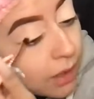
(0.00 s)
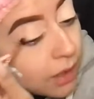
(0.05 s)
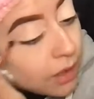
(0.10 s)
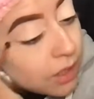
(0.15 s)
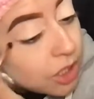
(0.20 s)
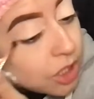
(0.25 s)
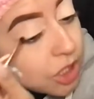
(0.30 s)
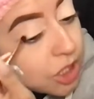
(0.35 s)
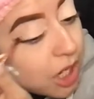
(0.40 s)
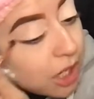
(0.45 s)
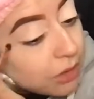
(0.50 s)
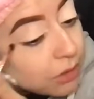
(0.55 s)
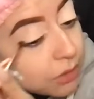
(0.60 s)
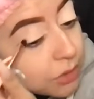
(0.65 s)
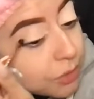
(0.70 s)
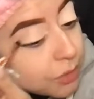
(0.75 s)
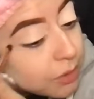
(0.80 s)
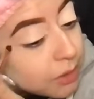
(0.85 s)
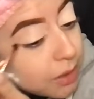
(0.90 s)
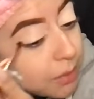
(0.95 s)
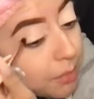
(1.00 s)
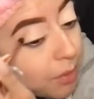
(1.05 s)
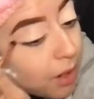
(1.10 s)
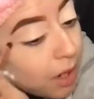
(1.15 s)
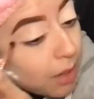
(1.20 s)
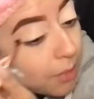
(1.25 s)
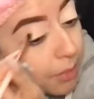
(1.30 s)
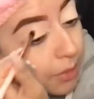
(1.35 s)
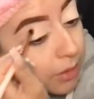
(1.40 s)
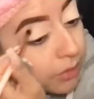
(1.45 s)
shadows really
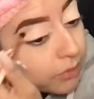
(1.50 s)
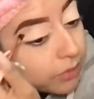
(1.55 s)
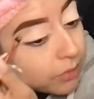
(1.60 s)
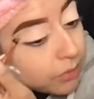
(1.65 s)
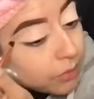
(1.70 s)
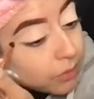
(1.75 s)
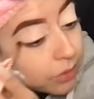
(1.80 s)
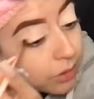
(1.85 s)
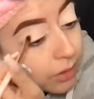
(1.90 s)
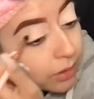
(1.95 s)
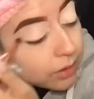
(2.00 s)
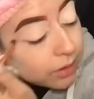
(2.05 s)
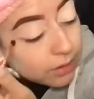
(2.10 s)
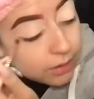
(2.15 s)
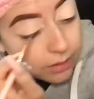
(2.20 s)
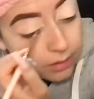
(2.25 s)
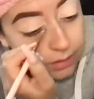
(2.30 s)
pop even more.